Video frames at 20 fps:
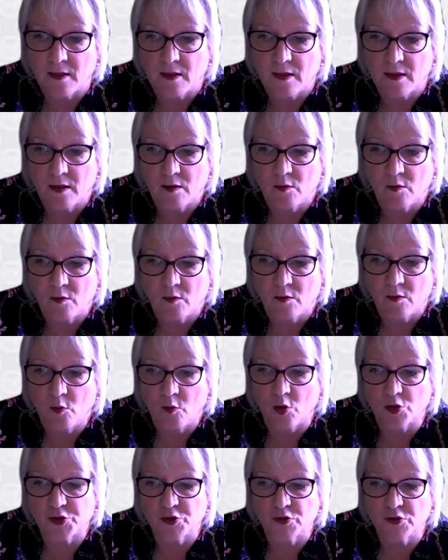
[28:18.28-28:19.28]
What
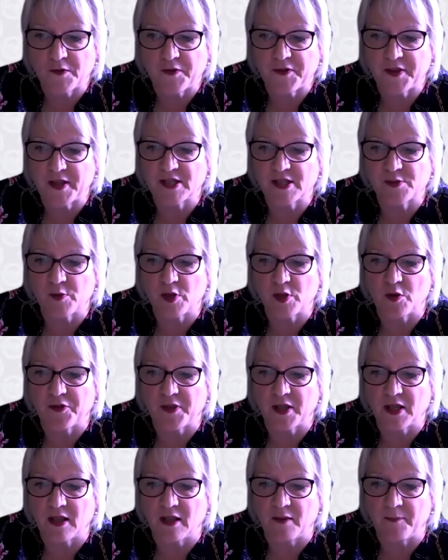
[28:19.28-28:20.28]
sort of things were you thinking
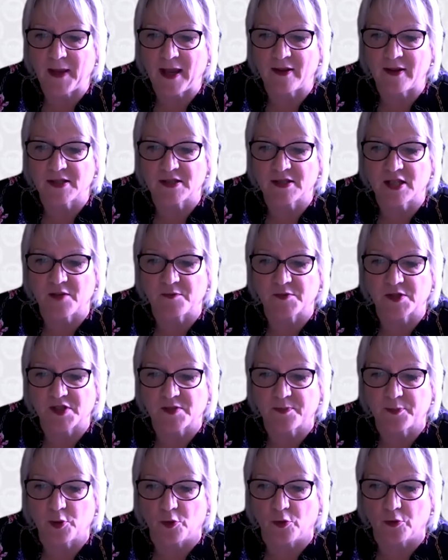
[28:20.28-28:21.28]
about in terms of
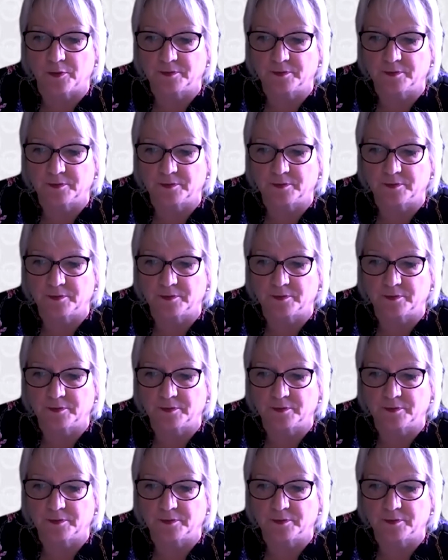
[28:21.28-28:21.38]
support?